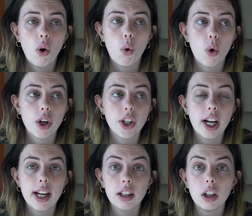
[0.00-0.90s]
or you're
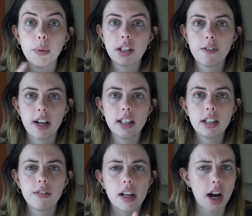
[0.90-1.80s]
getting a little bit
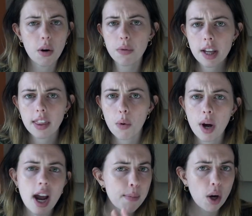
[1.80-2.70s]
defensive, I don't think that
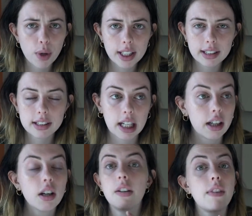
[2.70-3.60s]
way, I'm not
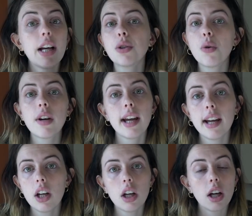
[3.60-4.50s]
racist, that's
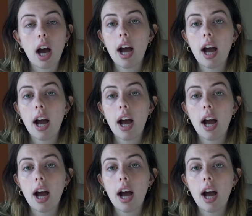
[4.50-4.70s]
okay.